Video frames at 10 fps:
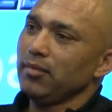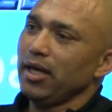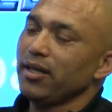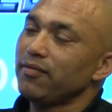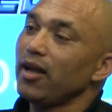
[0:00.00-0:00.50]

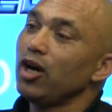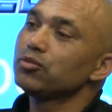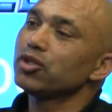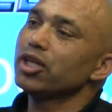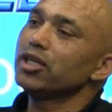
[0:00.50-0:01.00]
And they fly
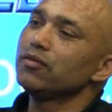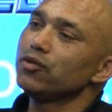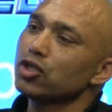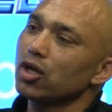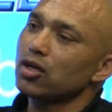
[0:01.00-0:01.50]
home to the
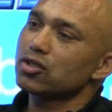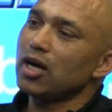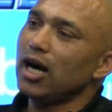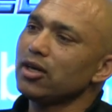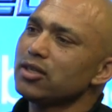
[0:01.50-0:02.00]
individual loft.
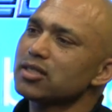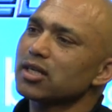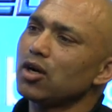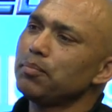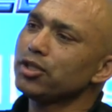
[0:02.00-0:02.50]
So how does
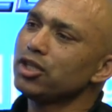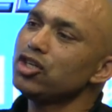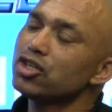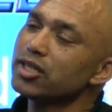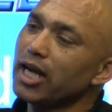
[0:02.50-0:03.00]
the
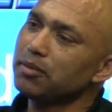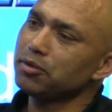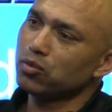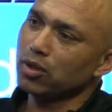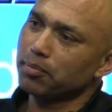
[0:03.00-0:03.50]
competition
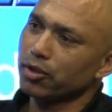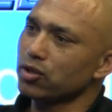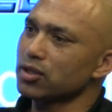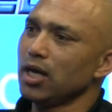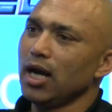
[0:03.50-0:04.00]
element work?
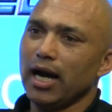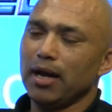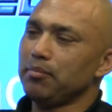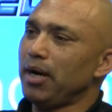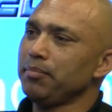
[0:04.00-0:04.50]
Because
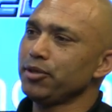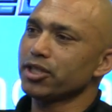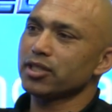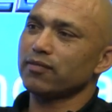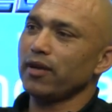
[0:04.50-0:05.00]
my
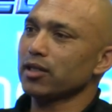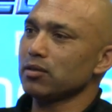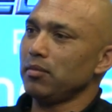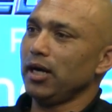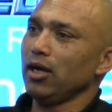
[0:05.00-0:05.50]
pigeon is flying
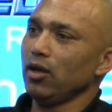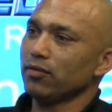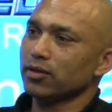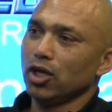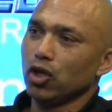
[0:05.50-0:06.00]
to my
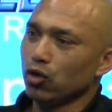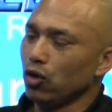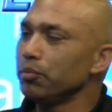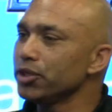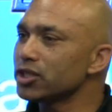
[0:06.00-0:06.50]
loft,
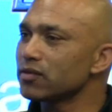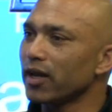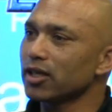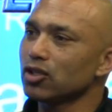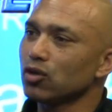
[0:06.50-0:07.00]
your pigeon's
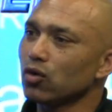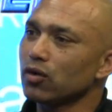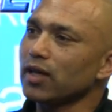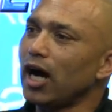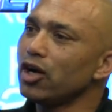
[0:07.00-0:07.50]
flying to your
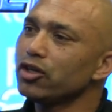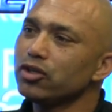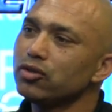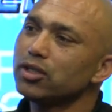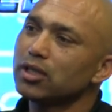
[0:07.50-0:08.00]
loft. How do
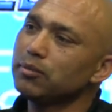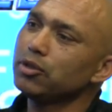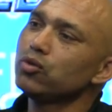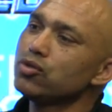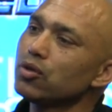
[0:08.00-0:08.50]
you
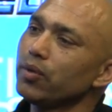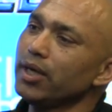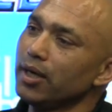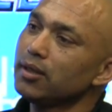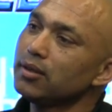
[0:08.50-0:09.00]
determine who's the winner?